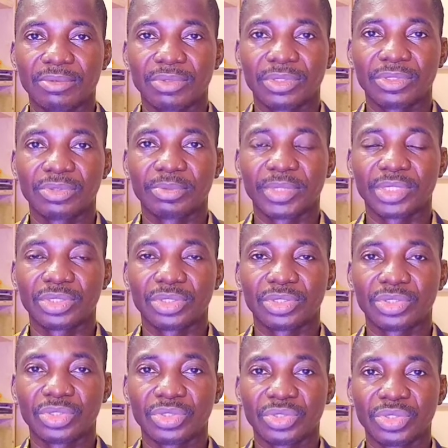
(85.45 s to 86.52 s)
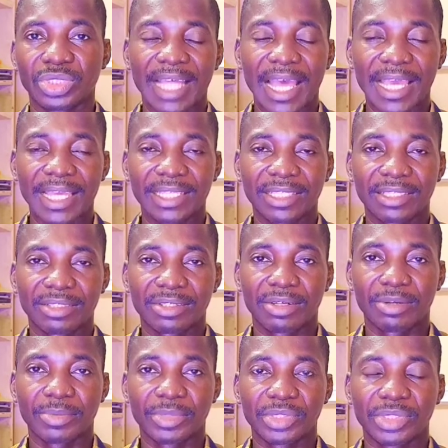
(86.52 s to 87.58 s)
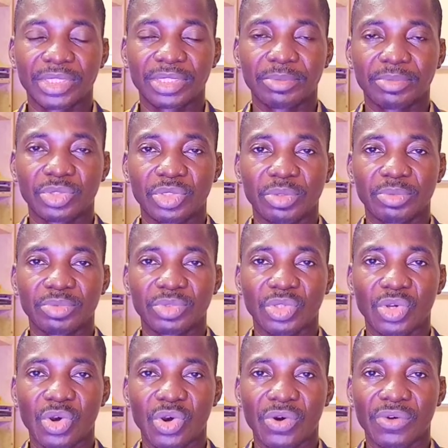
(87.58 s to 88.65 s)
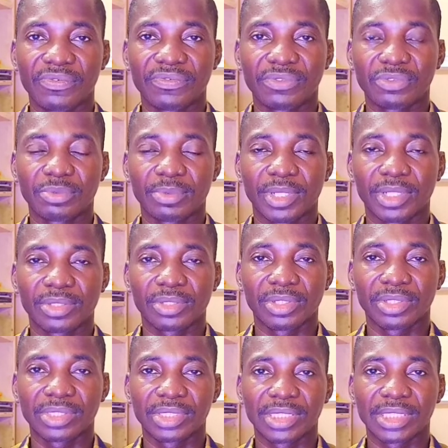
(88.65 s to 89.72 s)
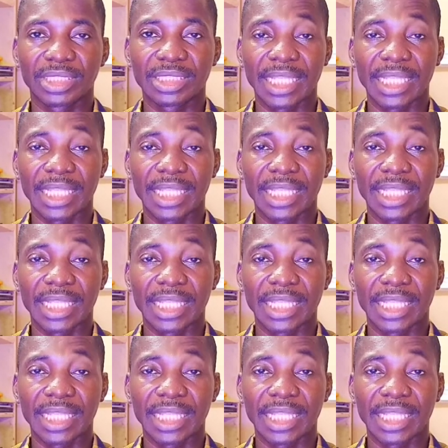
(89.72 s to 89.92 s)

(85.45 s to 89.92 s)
want to mention to you 9 common symptoms of tuberculosis.